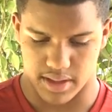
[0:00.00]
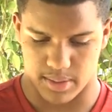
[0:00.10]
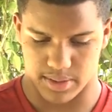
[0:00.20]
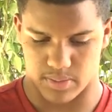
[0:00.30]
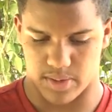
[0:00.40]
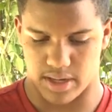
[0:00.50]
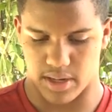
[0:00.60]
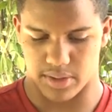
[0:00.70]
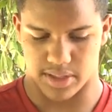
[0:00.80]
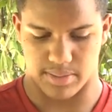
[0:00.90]
There was a written
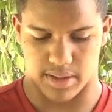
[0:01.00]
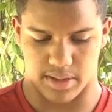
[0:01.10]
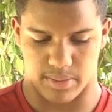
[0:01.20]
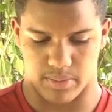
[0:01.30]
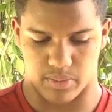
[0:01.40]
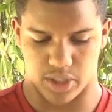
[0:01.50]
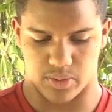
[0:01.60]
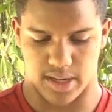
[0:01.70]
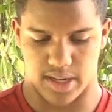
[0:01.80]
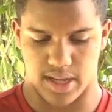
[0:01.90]
notice about him, which
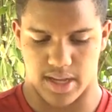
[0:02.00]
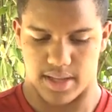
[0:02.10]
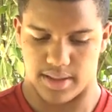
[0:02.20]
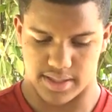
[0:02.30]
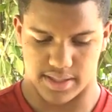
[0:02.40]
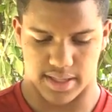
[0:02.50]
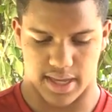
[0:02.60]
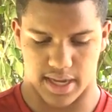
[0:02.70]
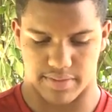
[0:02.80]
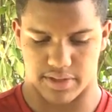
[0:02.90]
read, "This is the
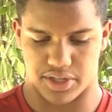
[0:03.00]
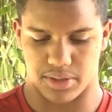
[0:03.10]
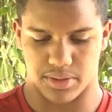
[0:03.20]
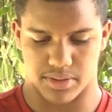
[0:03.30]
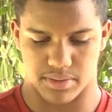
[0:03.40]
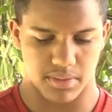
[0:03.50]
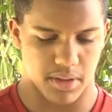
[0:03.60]
king of the Jews."